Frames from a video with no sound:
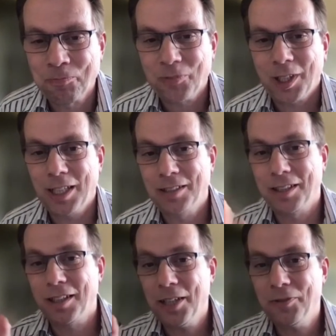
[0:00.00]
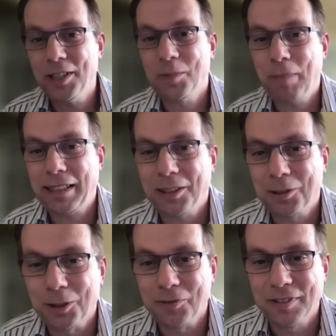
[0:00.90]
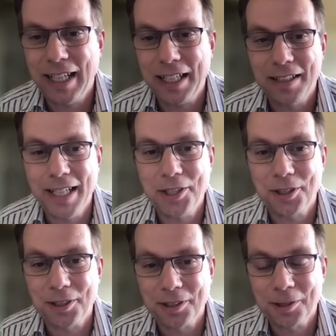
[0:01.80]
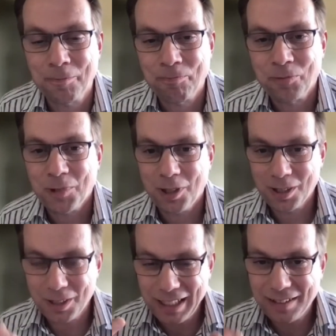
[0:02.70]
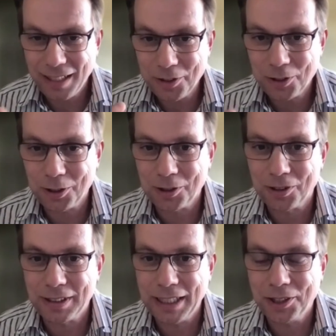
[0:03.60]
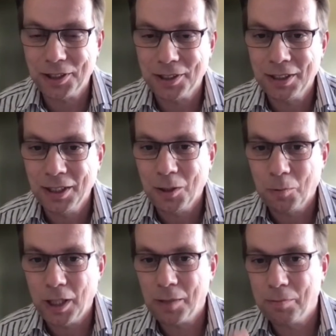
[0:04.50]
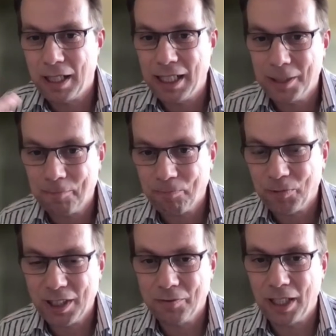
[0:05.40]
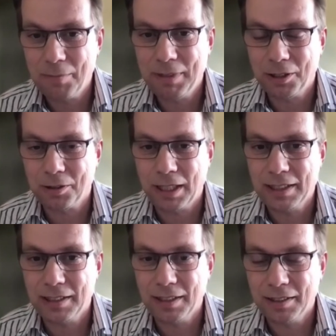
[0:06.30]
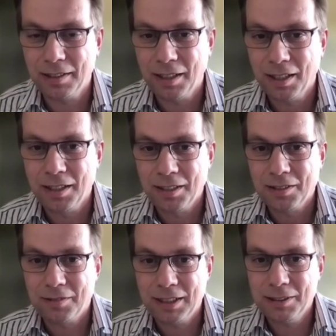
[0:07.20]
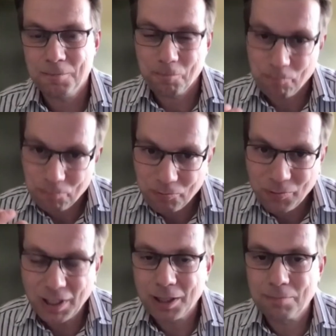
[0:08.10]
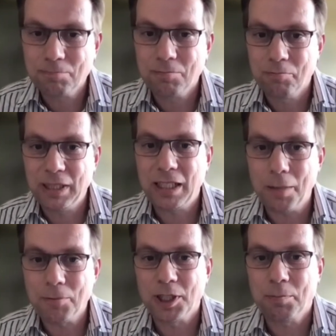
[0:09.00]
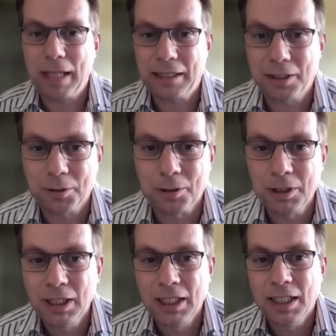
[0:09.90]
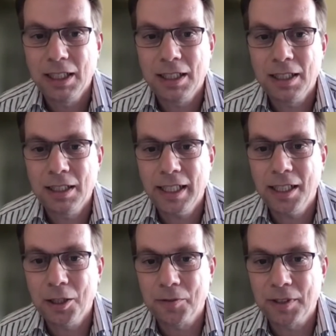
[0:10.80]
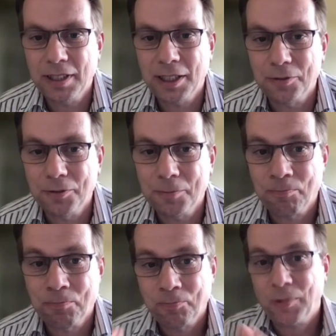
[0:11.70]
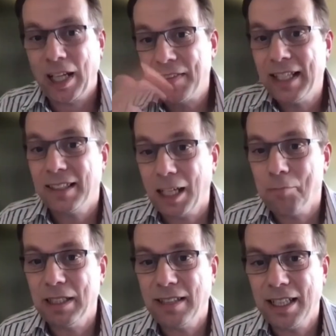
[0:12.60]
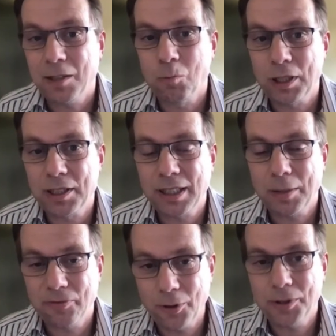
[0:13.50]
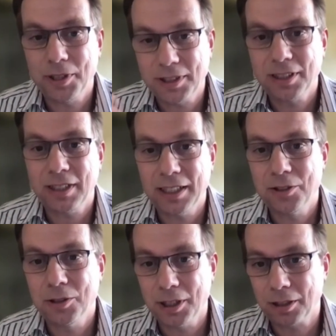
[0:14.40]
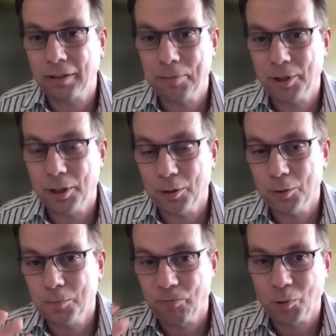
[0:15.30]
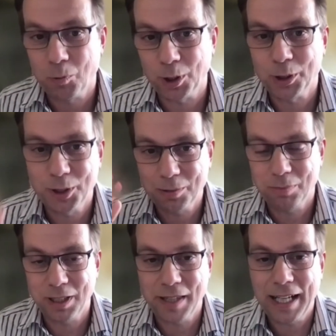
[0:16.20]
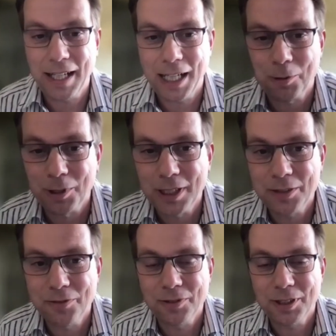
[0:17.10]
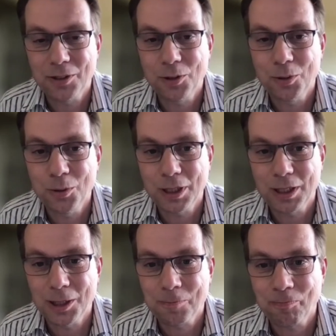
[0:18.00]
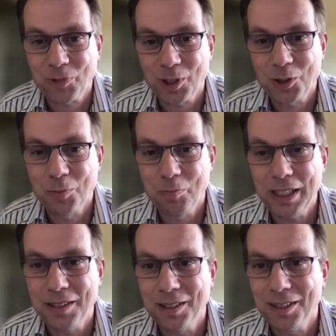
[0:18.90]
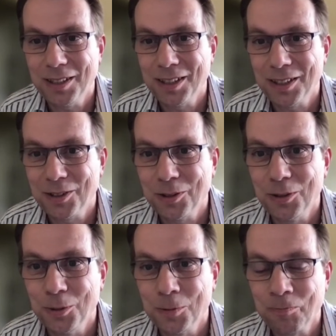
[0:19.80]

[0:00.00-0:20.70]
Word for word: is the lively spectacle of dead natures, an intense contradiction whereby the environmental crisis, right, um, becomes a spectacle uh, in and of itself. And this can be taken one step further still into the crypto world, but that I will leave to um, to Pete uh, to do.